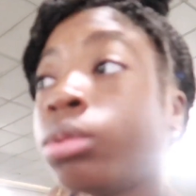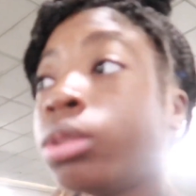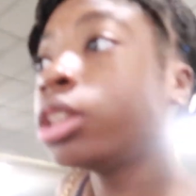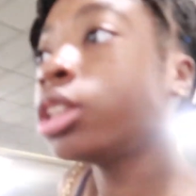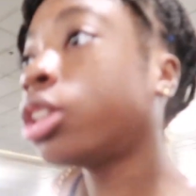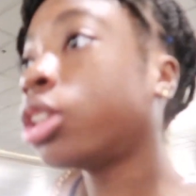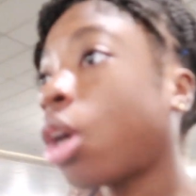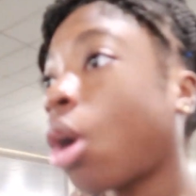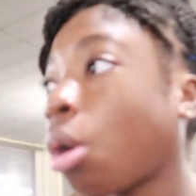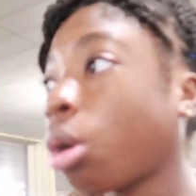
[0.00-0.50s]

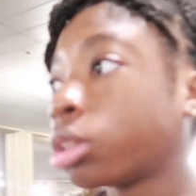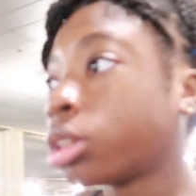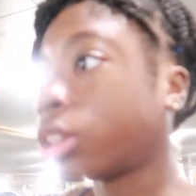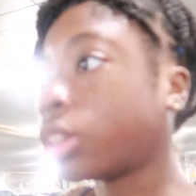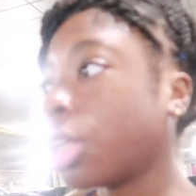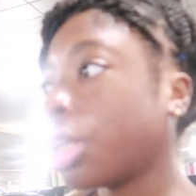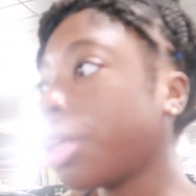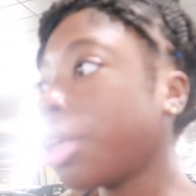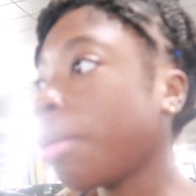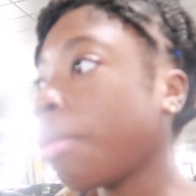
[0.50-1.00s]
wanted to go to
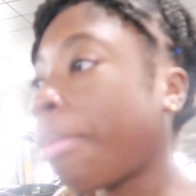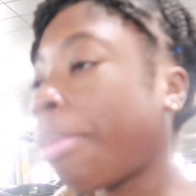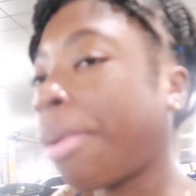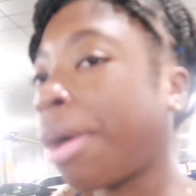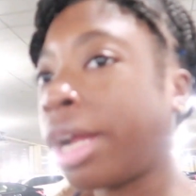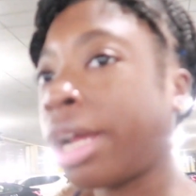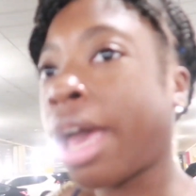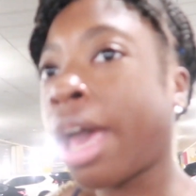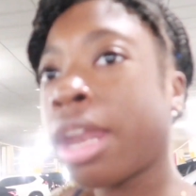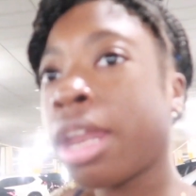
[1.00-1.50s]
sleep,
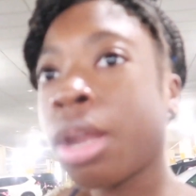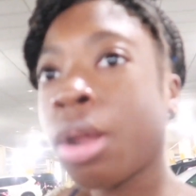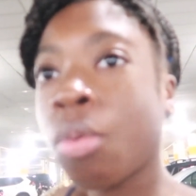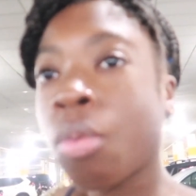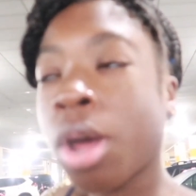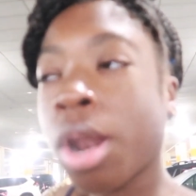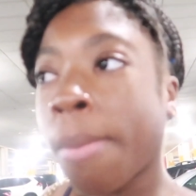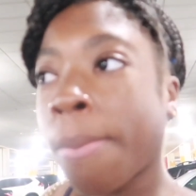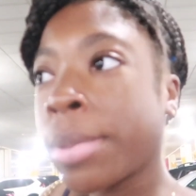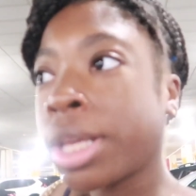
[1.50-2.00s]
but I
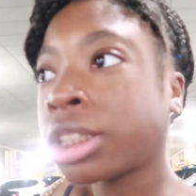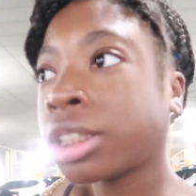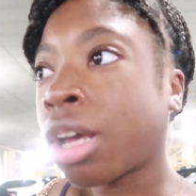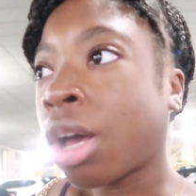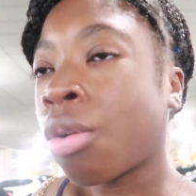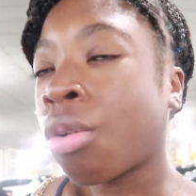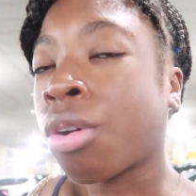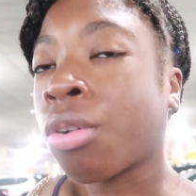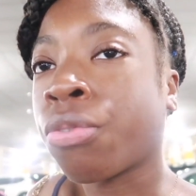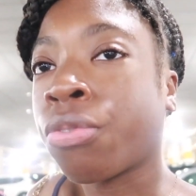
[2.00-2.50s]
didn't want to miss
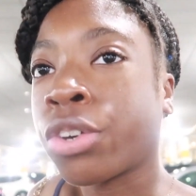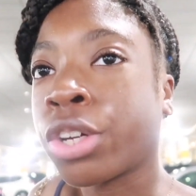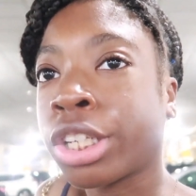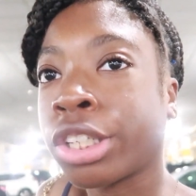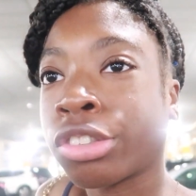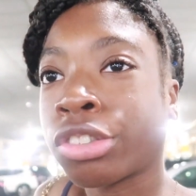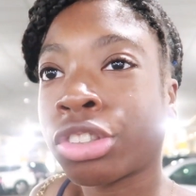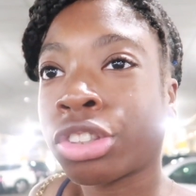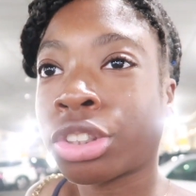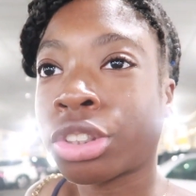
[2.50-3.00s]
out on
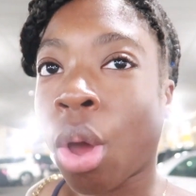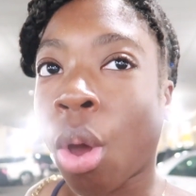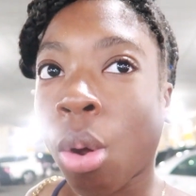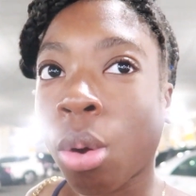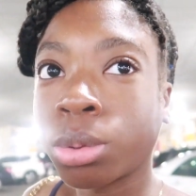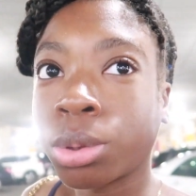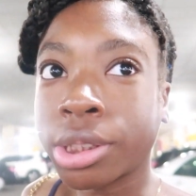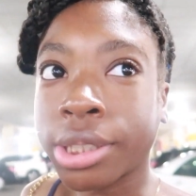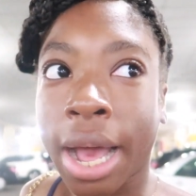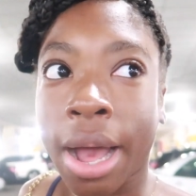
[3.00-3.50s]
footage,
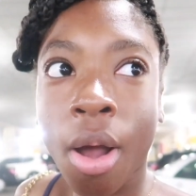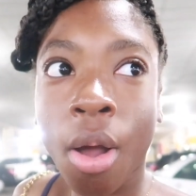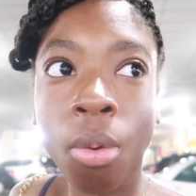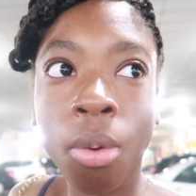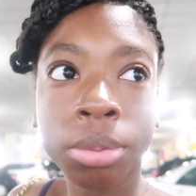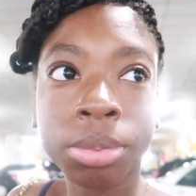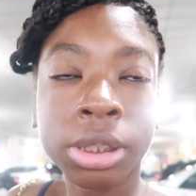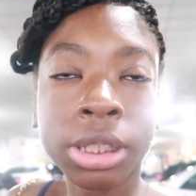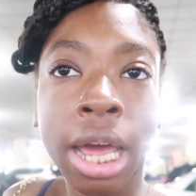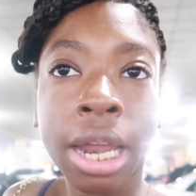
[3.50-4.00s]
so
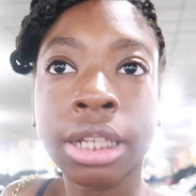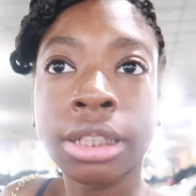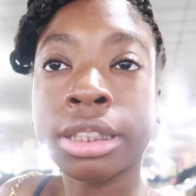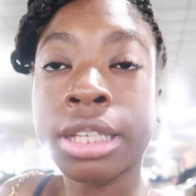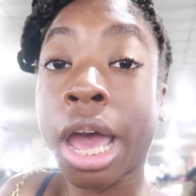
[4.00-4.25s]
now I'm kind of